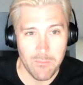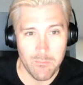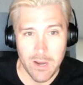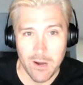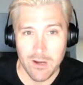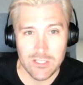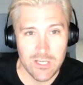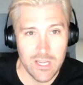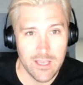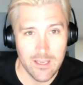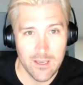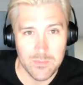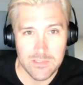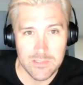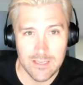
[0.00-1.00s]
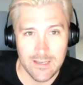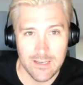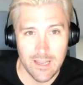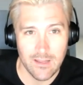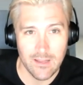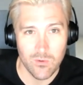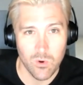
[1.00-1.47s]
Barry Jacobs
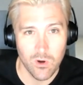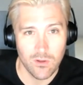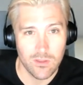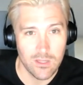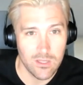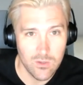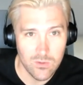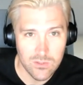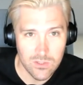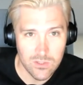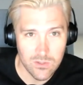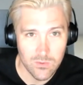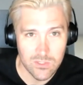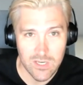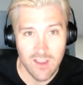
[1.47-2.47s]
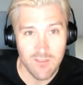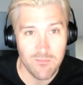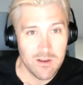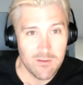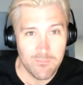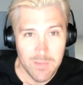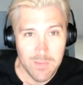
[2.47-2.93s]
and the work that you do, which I've
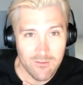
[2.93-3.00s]
been a big